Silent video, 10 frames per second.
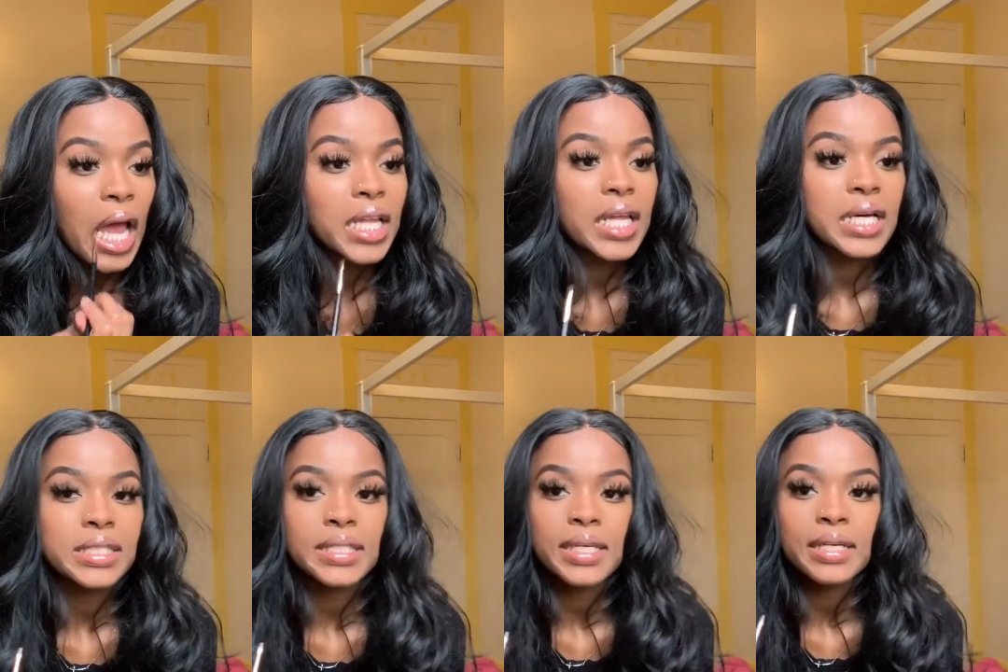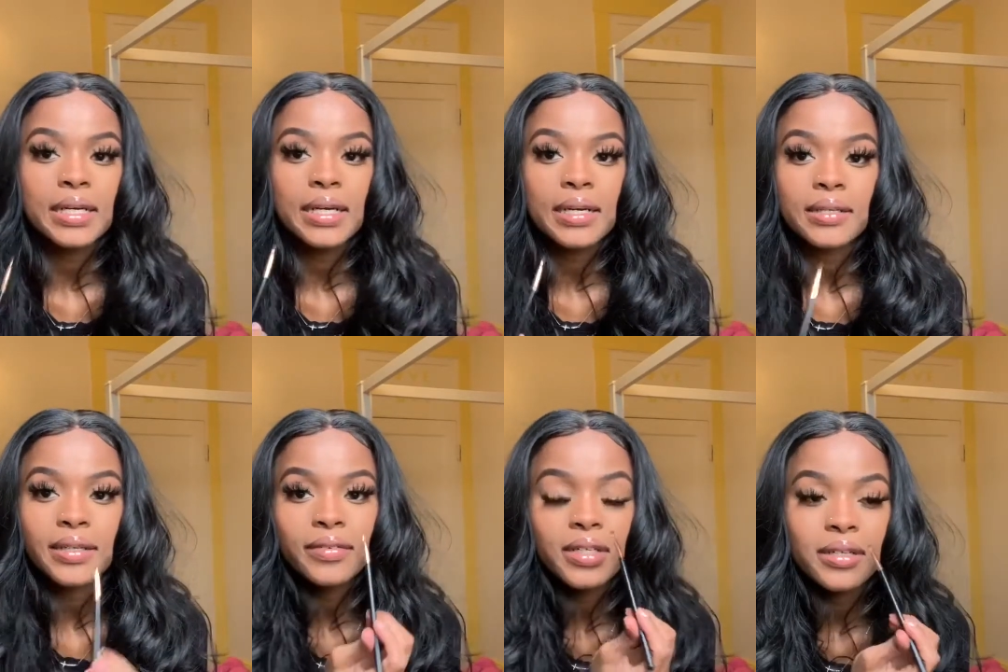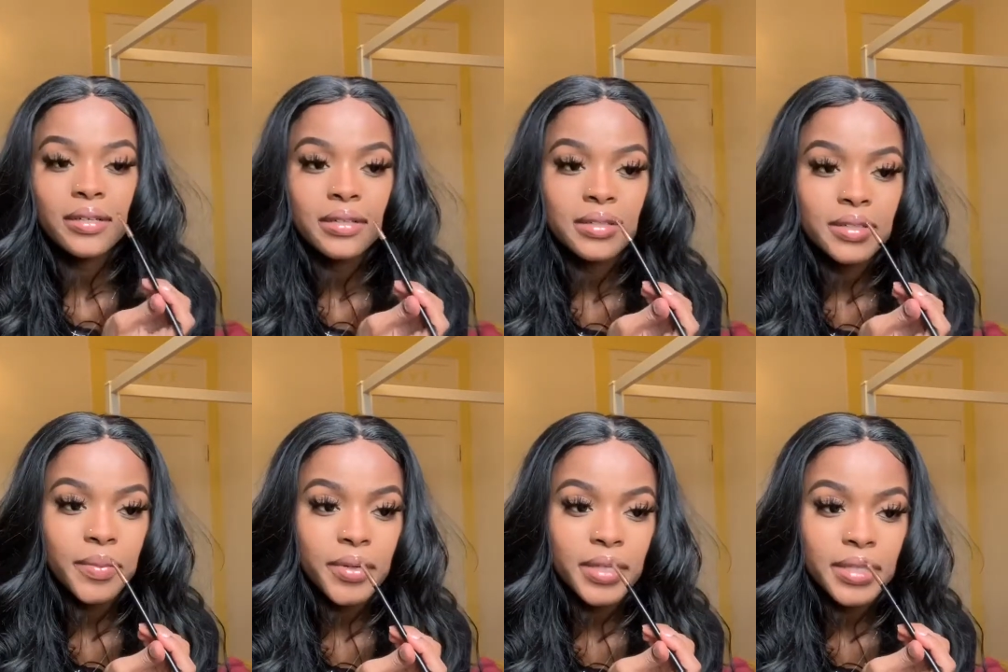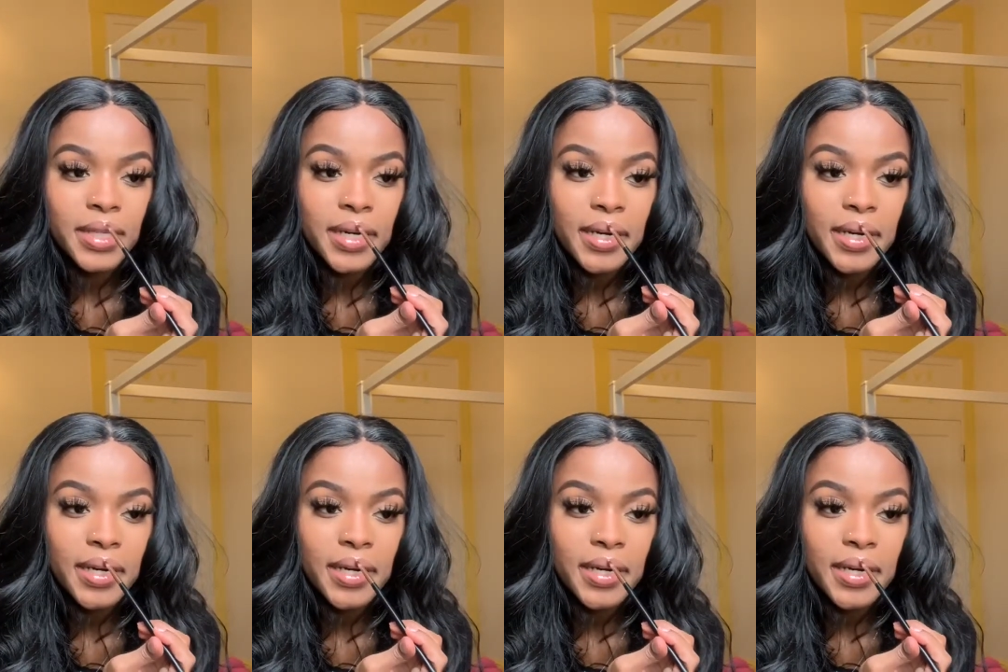that's like kind of already on this brush.